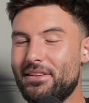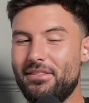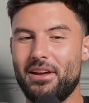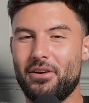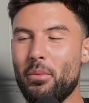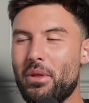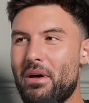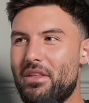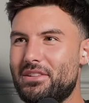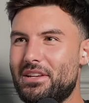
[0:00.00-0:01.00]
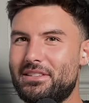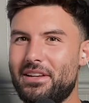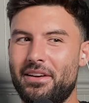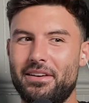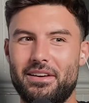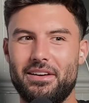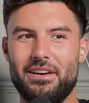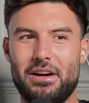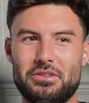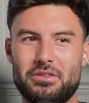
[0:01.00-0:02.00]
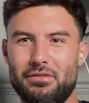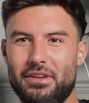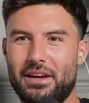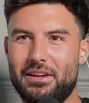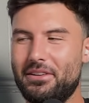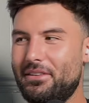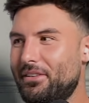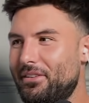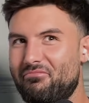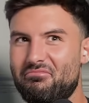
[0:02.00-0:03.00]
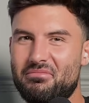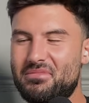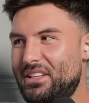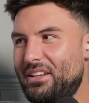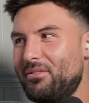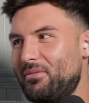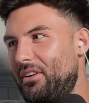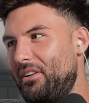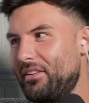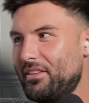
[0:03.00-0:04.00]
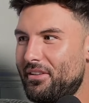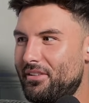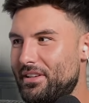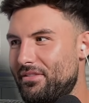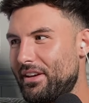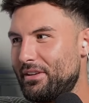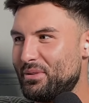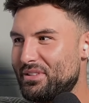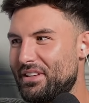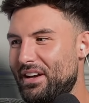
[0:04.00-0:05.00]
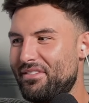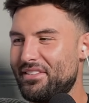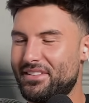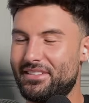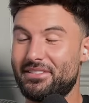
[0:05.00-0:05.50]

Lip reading: lovely. I grew up with a mother and sister. I sort of like seen what, you know, stuff they do and stuff, and